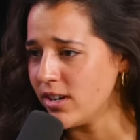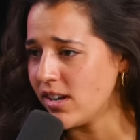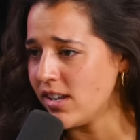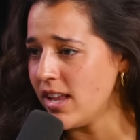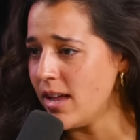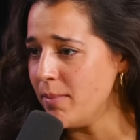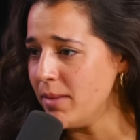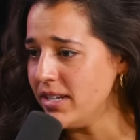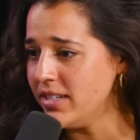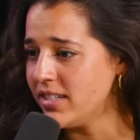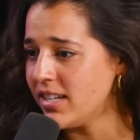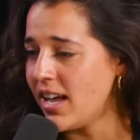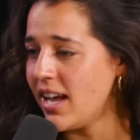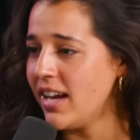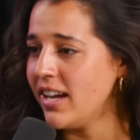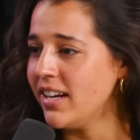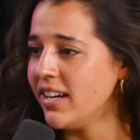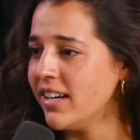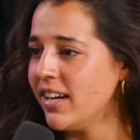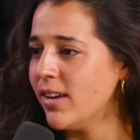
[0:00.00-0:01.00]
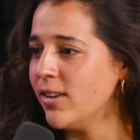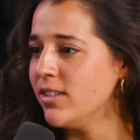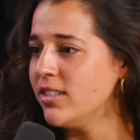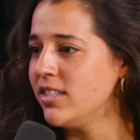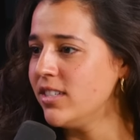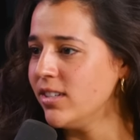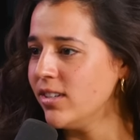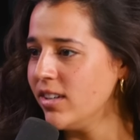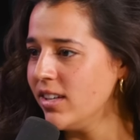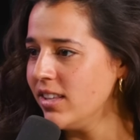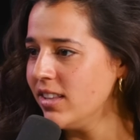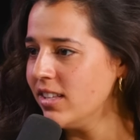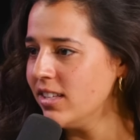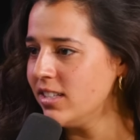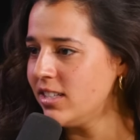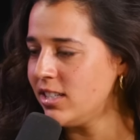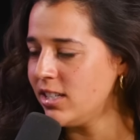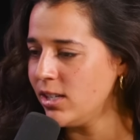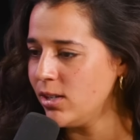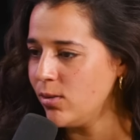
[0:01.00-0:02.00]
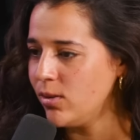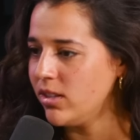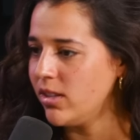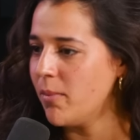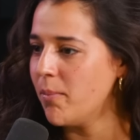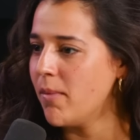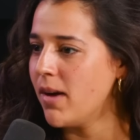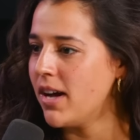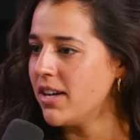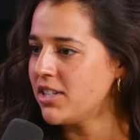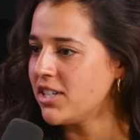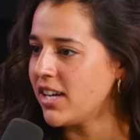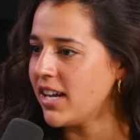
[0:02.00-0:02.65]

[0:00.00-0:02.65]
Clementine and I was doing this to you with a matcha